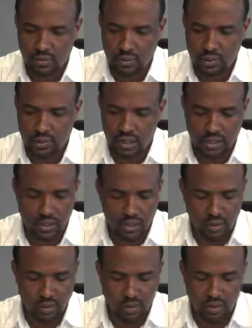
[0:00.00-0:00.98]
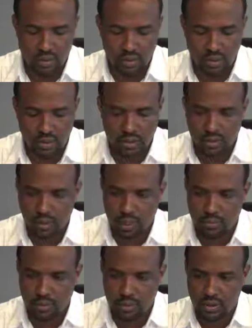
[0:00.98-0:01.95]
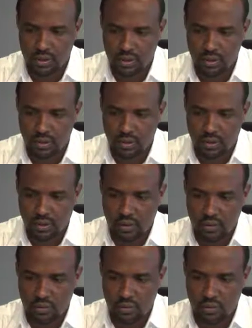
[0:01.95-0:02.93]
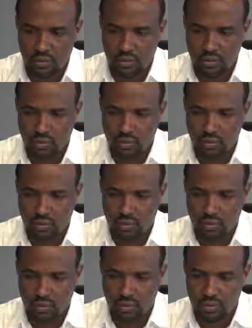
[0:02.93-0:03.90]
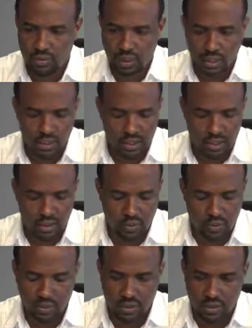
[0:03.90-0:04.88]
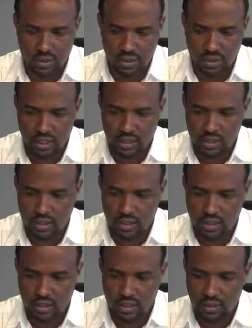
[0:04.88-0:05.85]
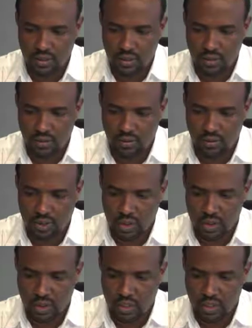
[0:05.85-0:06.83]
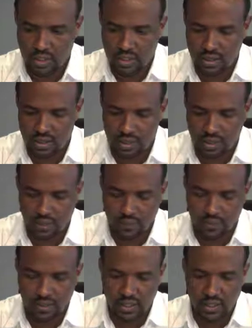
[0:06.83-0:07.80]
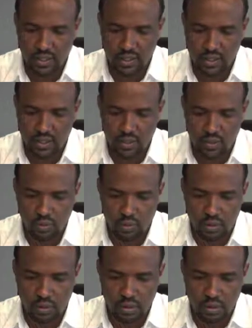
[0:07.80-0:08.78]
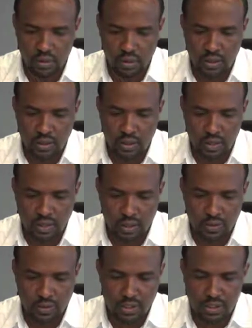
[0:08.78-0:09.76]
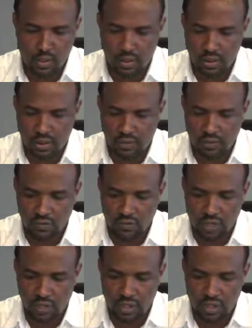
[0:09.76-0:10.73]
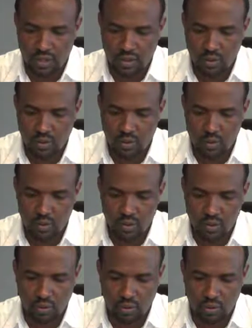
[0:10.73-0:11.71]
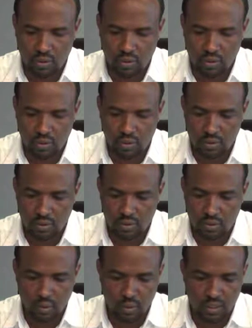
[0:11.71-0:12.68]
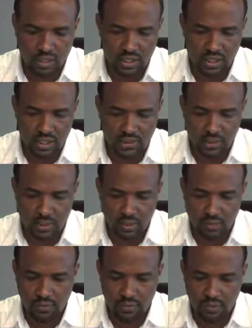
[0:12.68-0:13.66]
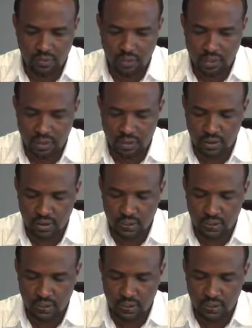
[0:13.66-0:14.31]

structure which helps to under sluice structures or sluiceways, then it needs to be at upstream part of the wadi where more water is available for flushing.